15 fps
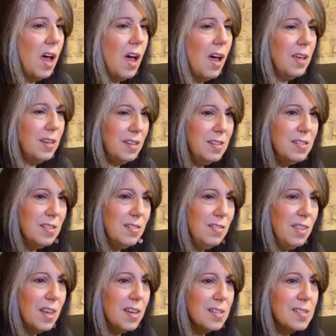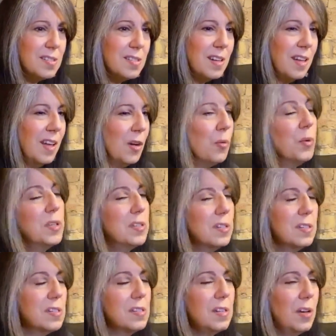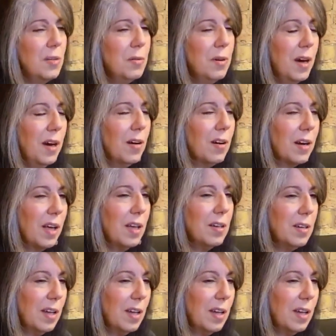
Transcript: I could do this, which is so arrogant.